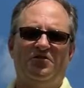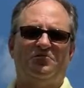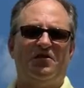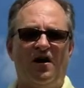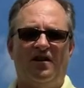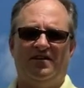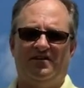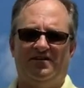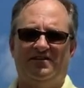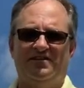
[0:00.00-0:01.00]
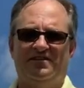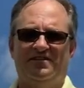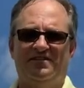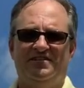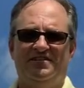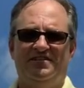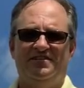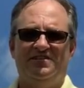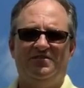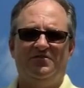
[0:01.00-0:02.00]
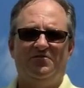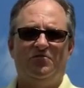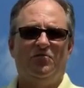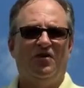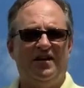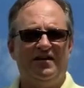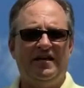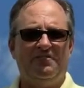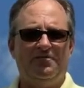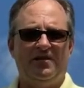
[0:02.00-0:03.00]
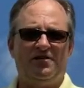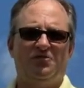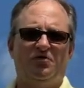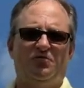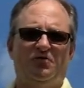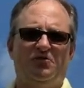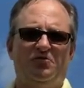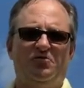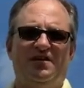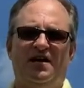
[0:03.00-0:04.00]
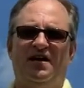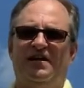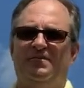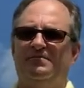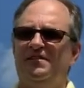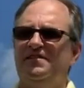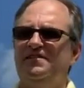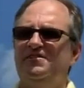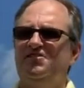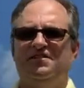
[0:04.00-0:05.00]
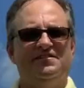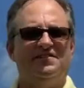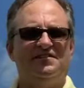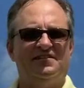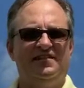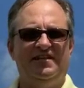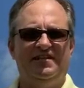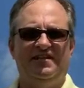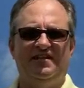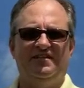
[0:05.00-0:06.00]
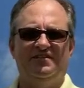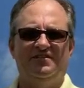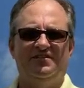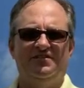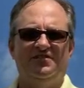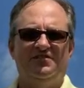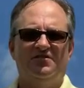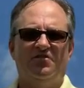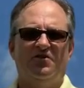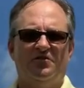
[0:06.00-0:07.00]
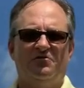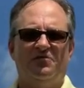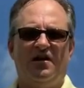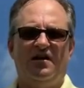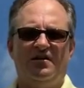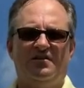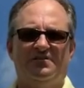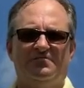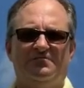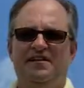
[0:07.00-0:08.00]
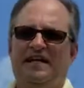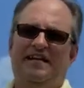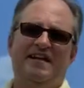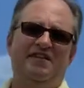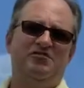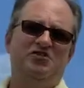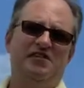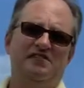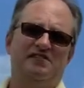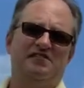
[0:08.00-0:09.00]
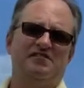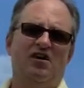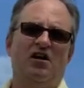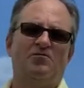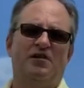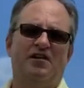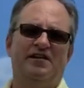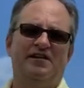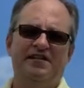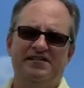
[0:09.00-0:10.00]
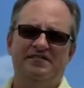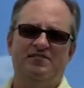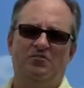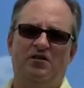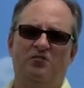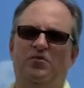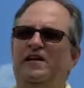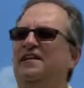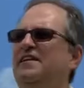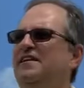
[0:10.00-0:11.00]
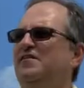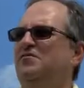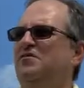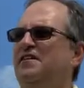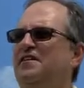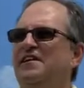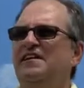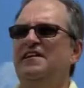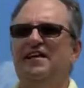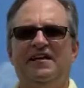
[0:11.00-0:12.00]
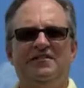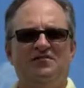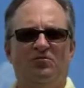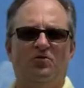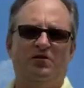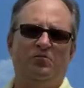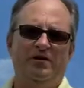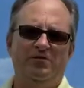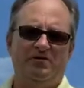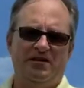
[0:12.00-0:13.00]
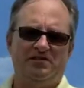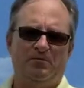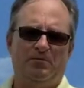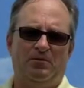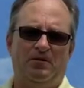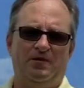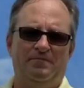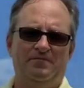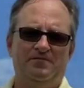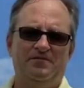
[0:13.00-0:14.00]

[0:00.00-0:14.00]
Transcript: the rock. What a picture for you and I. Jesus leaning on the rock. And now Jesus is our rock. He is the one we lean on. He is the one we rest upon.